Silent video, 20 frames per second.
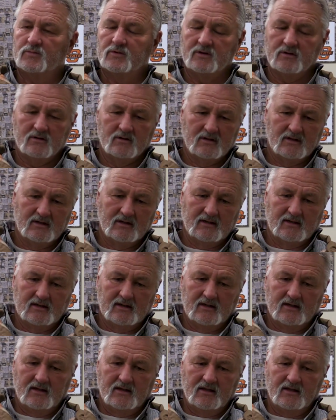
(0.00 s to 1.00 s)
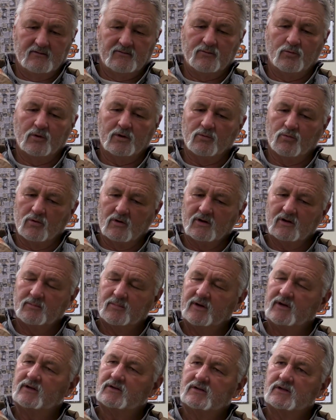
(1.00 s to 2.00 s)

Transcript: But if we really pay